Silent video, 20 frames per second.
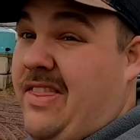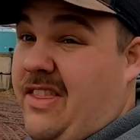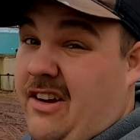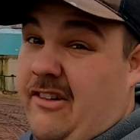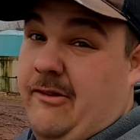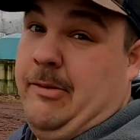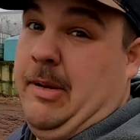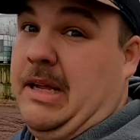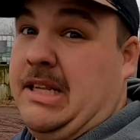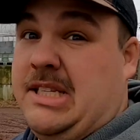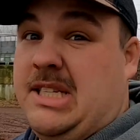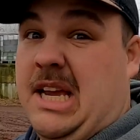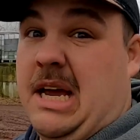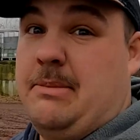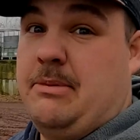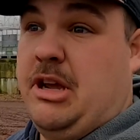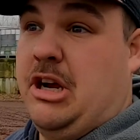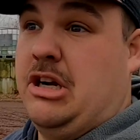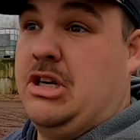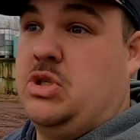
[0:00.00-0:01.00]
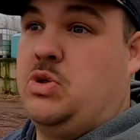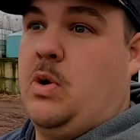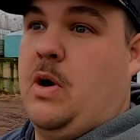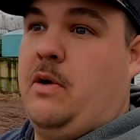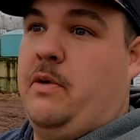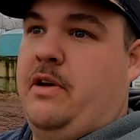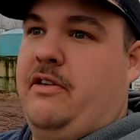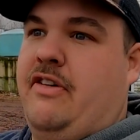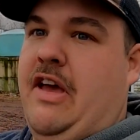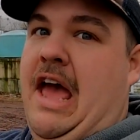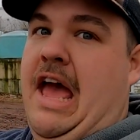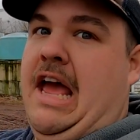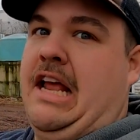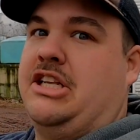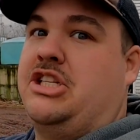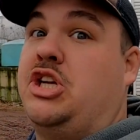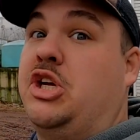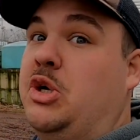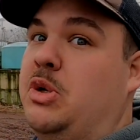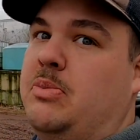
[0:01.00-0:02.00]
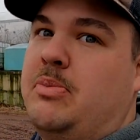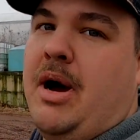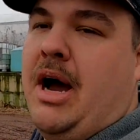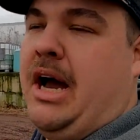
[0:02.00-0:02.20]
and there have been some years where we've had too